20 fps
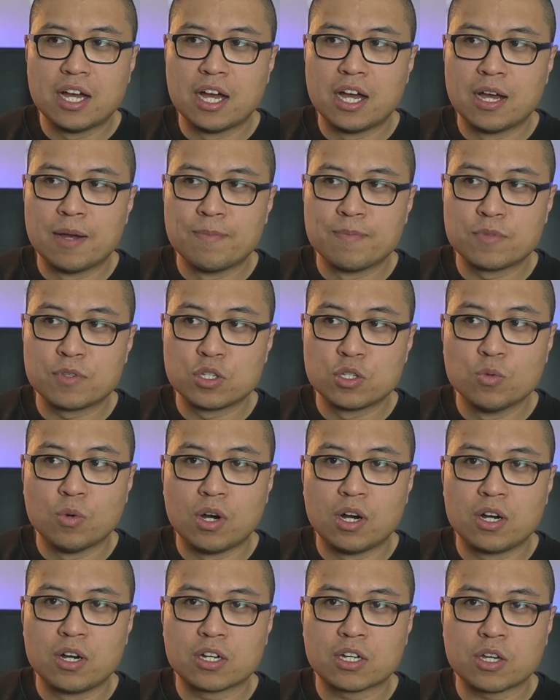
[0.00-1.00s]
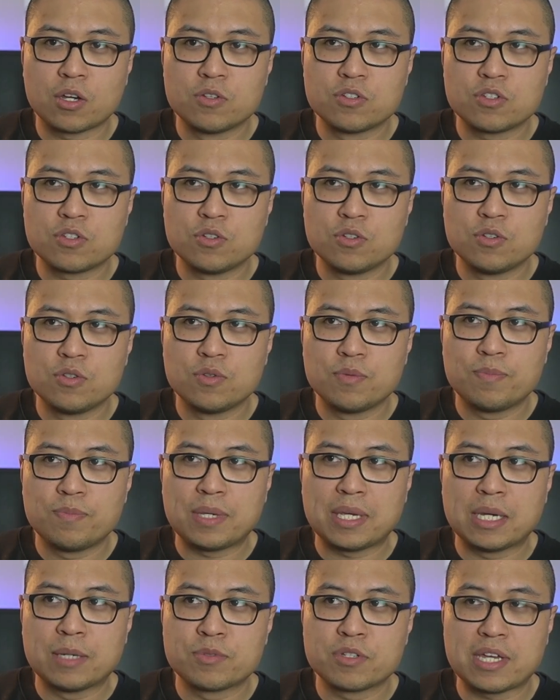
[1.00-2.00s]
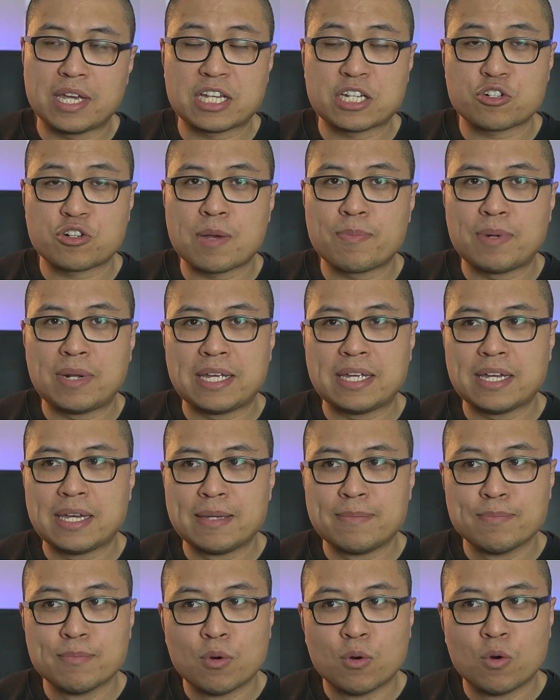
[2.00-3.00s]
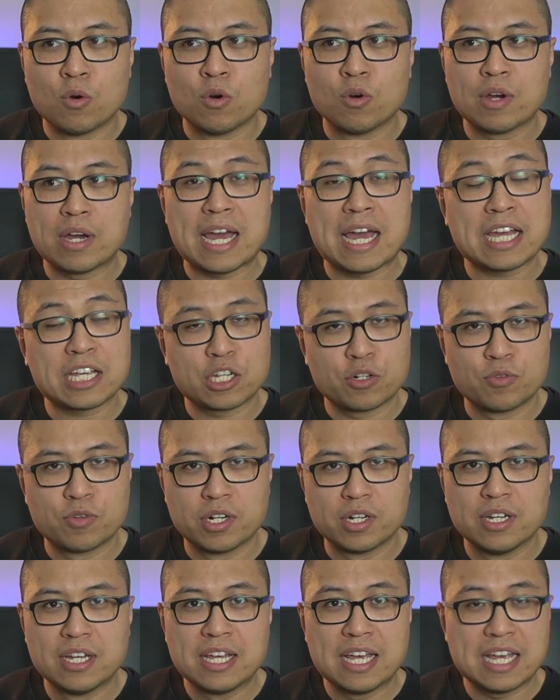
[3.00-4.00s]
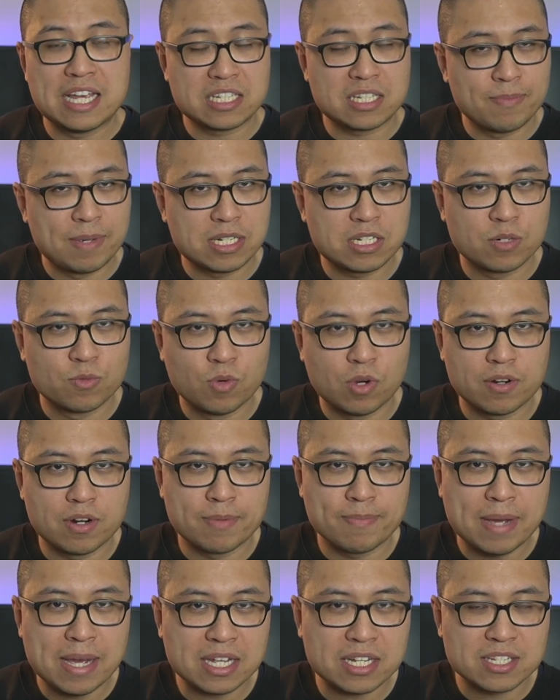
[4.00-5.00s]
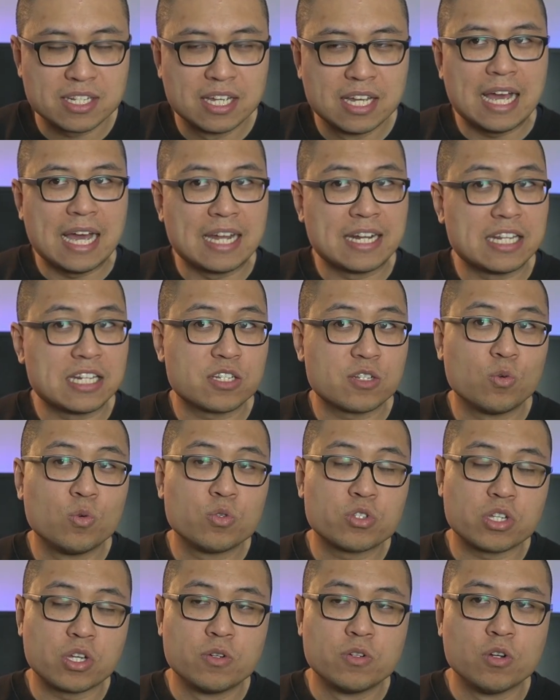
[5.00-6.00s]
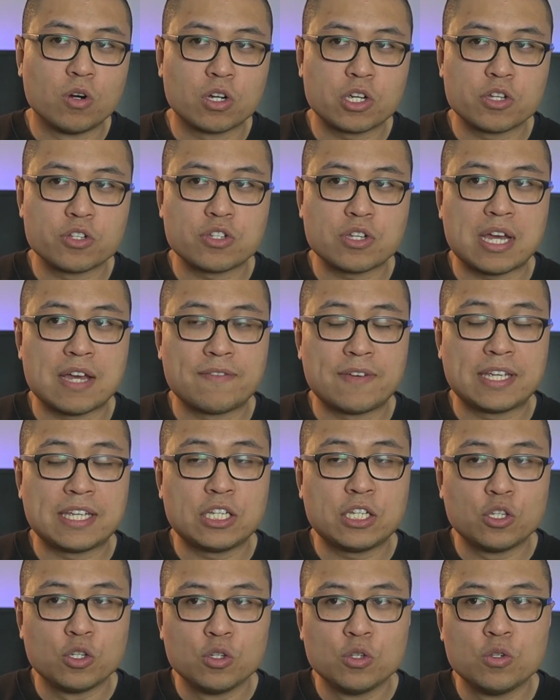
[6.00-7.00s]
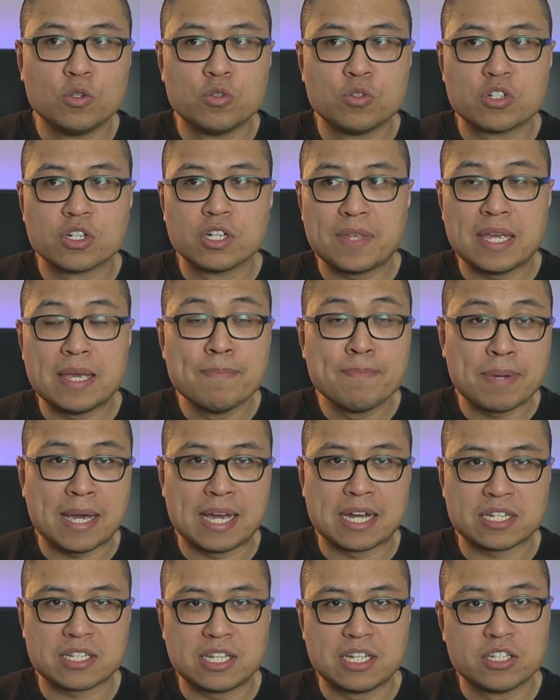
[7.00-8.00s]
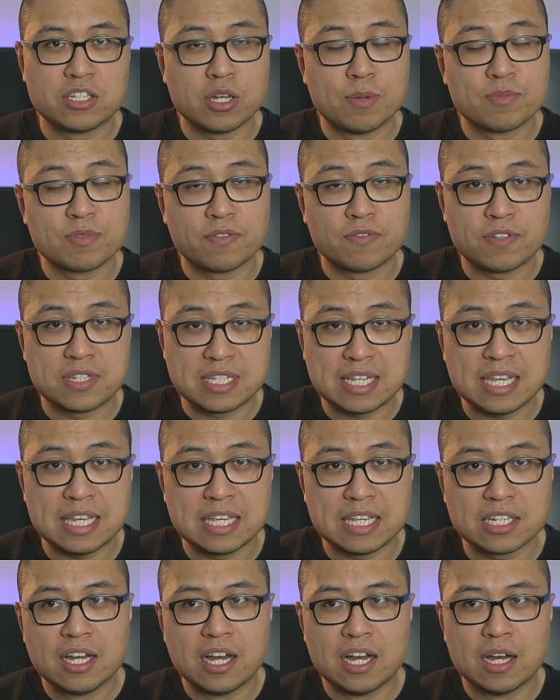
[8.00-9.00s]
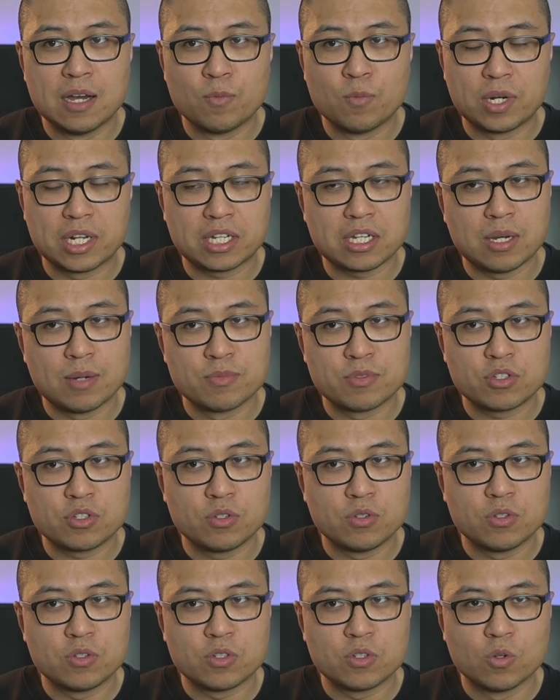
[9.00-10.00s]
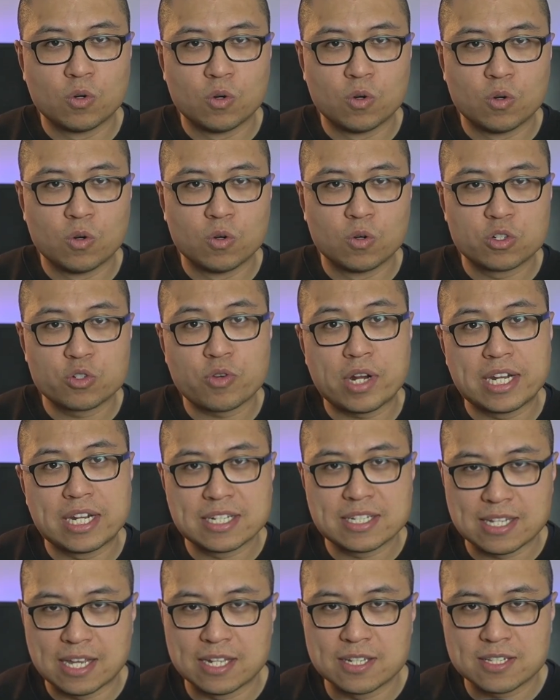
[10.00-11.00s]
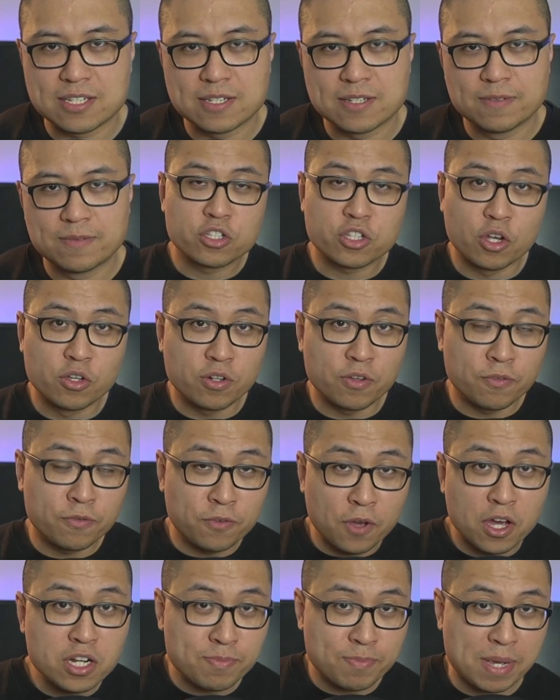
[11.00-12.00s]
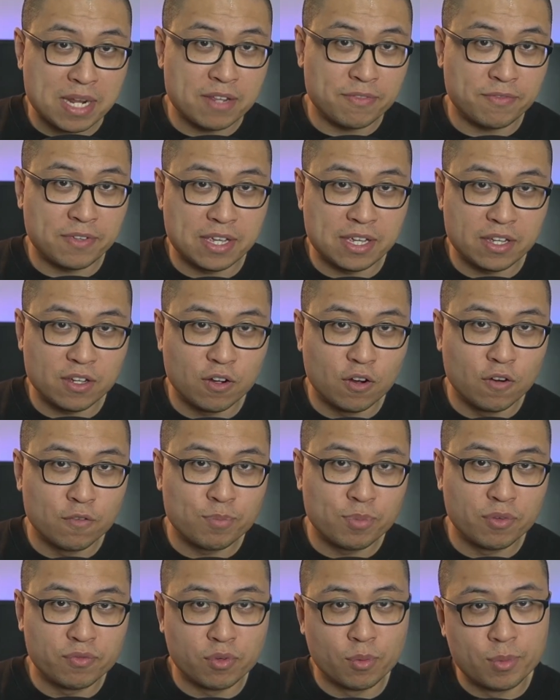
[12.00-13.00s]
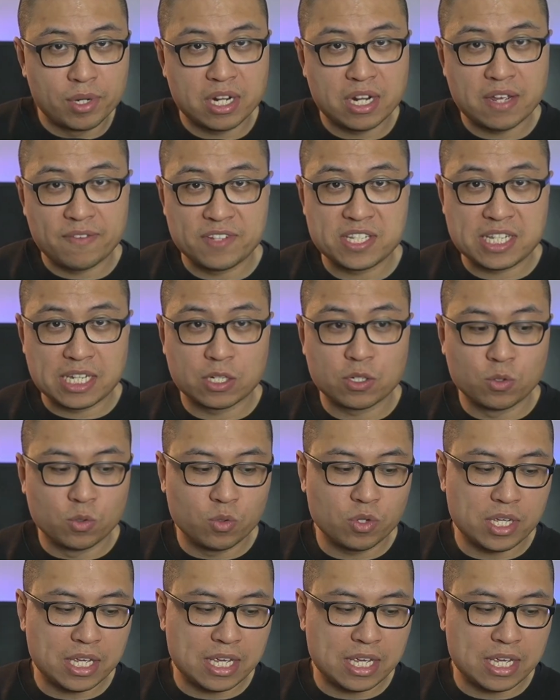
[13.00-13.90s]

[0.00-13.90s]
Um, you are going to be able to extrapolate a more accurate estimated one rep max, and it's also not going to have a huge impact in terms of fatigue um, when it comes to your training sets. So the third benefit of performing a heavy single